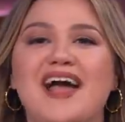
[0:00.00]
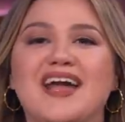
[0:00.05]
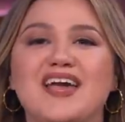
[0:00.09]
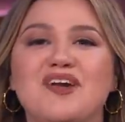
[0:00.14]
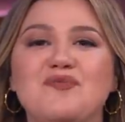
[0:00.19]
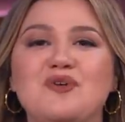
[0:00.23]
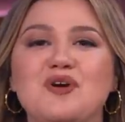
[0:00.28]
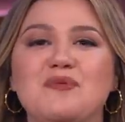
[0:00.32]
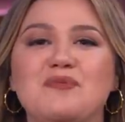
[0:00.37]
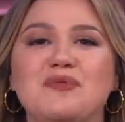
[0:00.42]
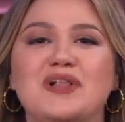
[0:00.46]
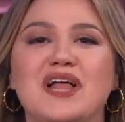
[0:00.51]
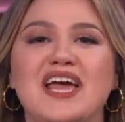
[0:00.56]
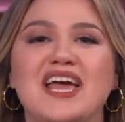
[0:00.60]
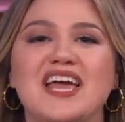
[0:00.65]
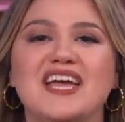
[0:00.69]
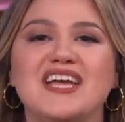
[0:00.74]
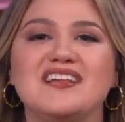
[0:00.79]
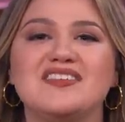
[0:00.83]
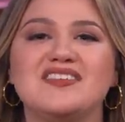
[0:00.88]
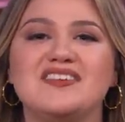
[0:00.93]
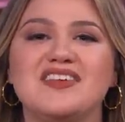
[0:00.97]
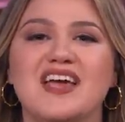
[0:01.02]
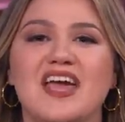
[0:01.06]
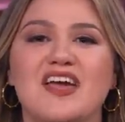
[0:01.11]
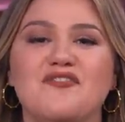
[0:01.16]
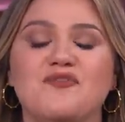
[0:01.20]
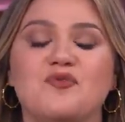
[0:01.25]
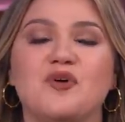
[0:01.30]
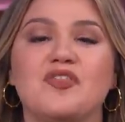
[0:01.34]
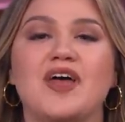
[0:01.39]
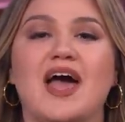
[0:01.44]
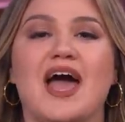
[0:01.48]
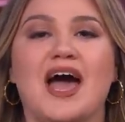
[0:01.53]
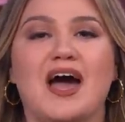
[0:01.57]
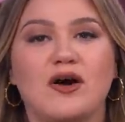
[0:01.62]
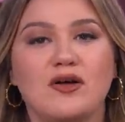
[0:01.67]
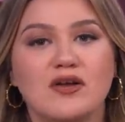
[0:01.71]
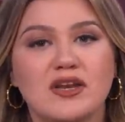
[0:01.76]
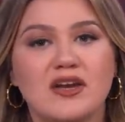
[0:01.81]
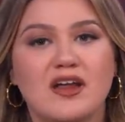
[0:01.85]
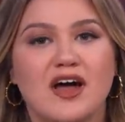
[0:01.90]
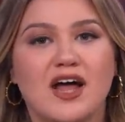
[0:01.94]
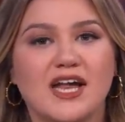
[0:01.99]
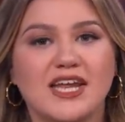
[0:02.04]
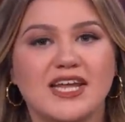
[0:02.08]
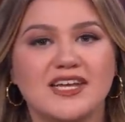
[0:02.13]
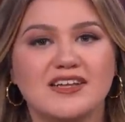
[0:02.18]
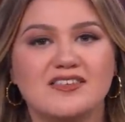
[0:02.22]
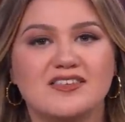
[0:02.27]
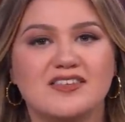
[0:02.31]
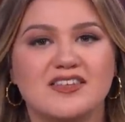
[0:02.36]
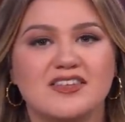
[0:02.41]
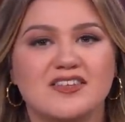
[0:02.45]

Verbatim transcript: back, and we're playing it safe without an audience